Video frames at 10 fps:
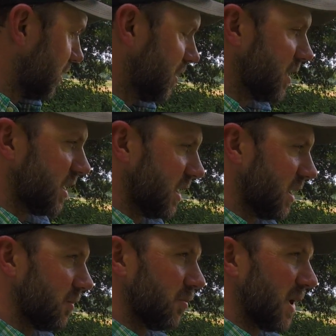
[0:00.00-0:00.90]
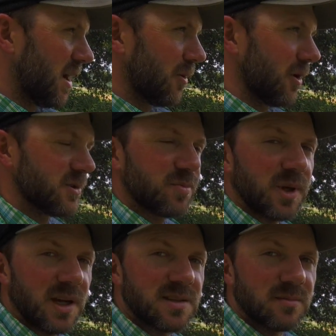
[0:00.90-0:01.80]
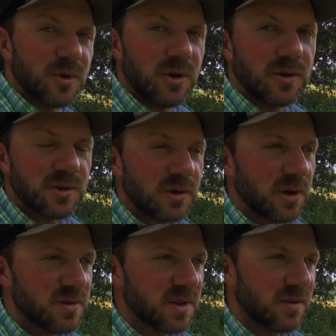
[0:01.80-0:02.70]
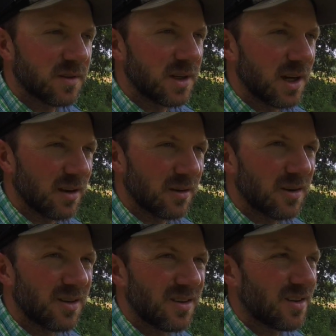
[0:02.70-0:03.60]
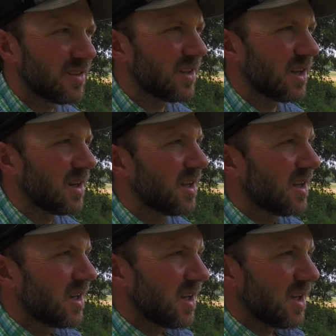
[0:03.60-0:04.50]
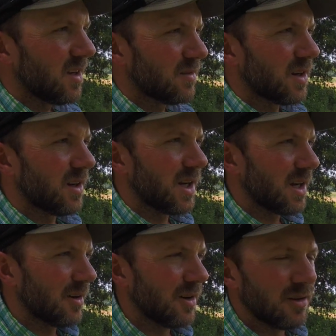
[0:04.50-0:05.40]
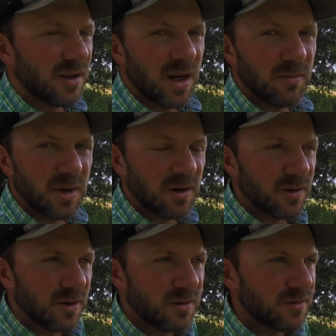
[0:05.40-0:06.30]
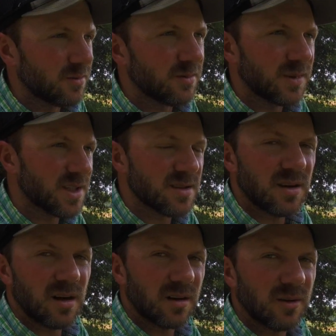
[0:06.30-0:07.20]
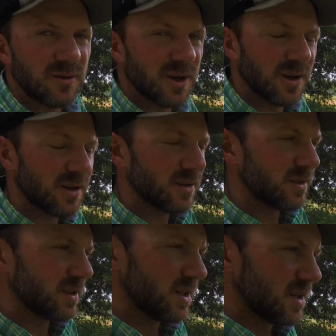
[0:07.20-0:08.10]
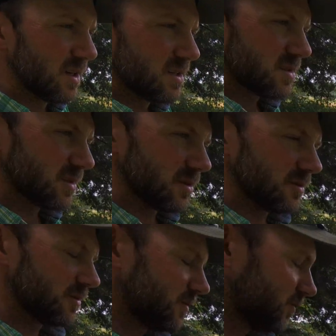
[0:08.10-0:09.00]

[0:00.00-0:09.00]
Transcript: the my rows of plastic mulch are close enough together that even a narrow lawnmower is not going to work. So